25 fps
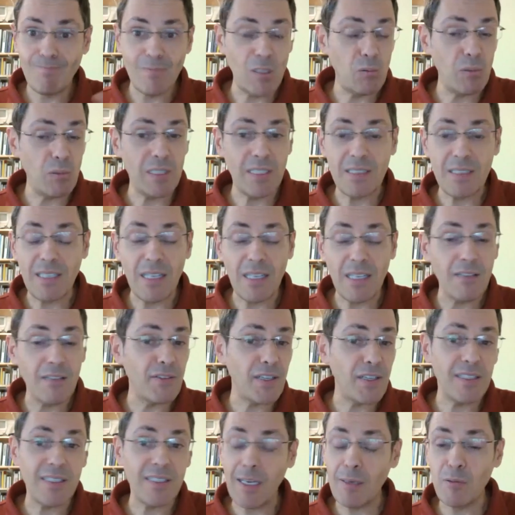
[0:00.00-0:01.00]
Do it at a
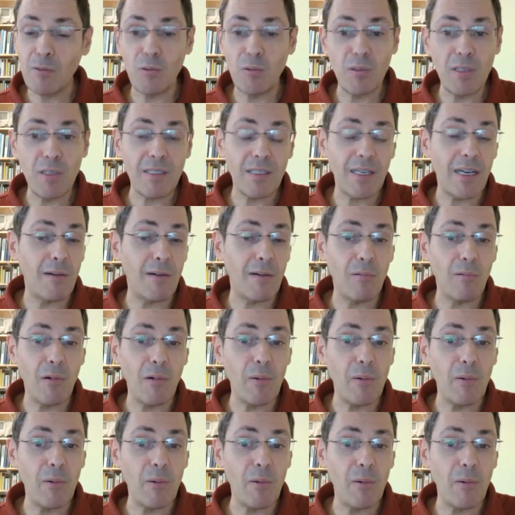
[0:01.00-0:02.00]
different time, do it
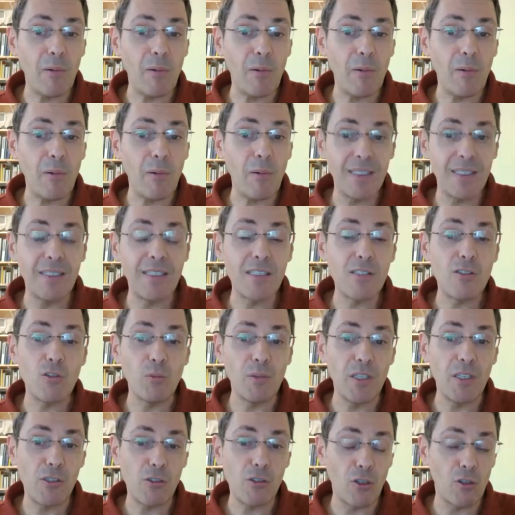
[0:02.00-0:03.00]
however it needs
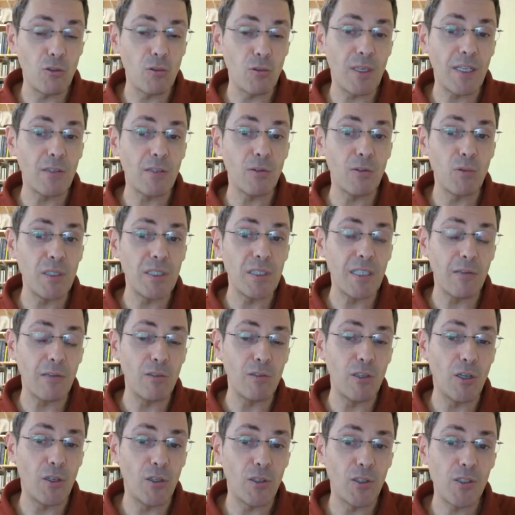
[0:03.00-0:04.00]
to be so you can do it
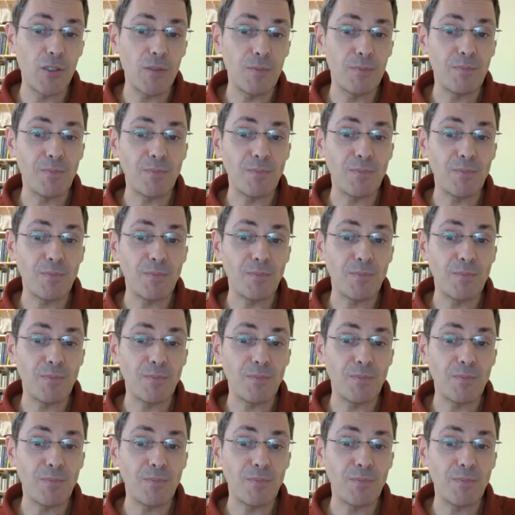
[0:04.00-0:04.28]
outdoors.